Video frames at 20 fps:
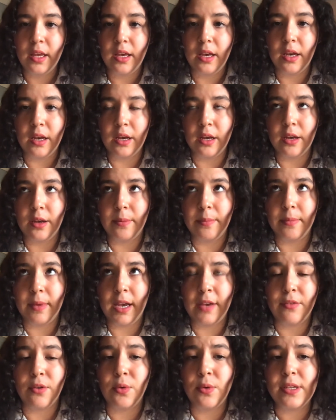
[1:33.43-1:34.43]

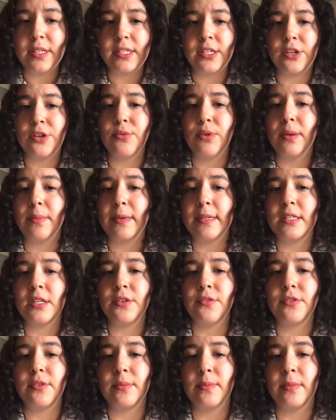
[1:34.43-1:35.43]
I've always steered away
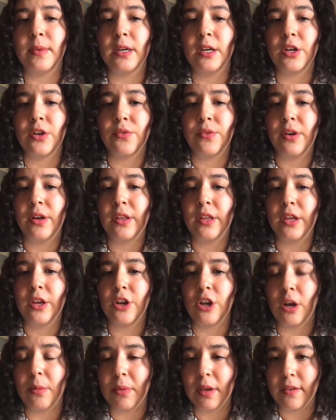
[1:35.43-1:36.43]
myself from a career in the
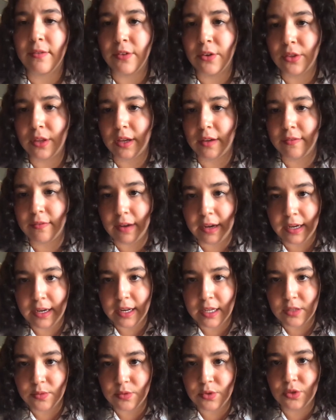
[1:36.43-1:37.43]
economic field like
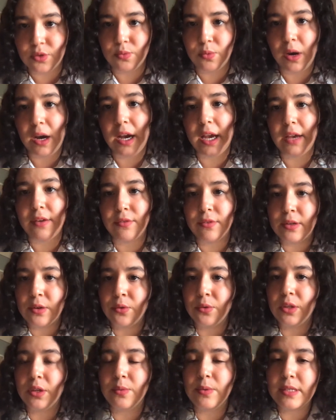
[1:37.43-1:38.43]
finance, which is why I've
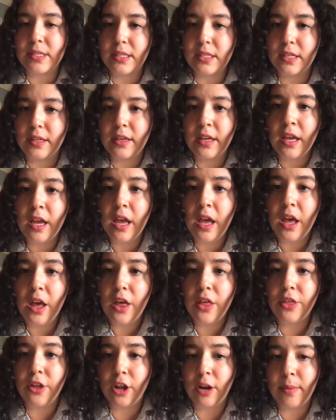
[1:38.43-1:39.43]
only recently
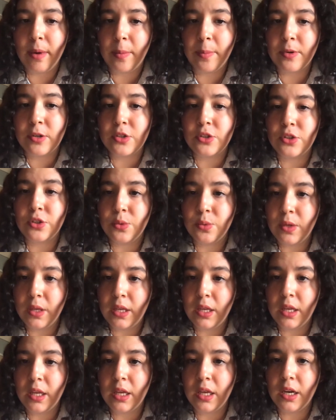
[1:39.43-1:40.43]
thought about
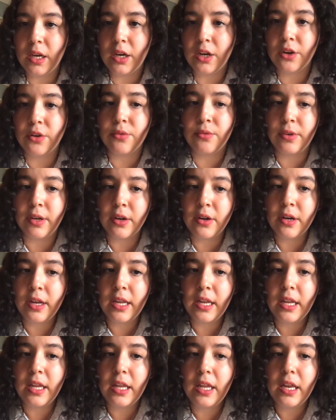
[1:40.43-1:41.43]
pursuing a career
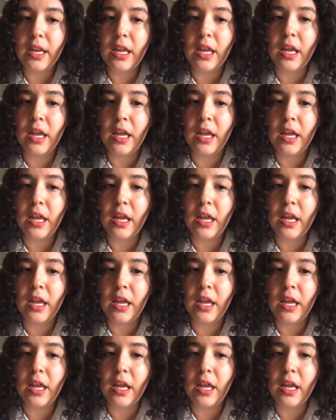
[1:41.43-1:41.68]
in it.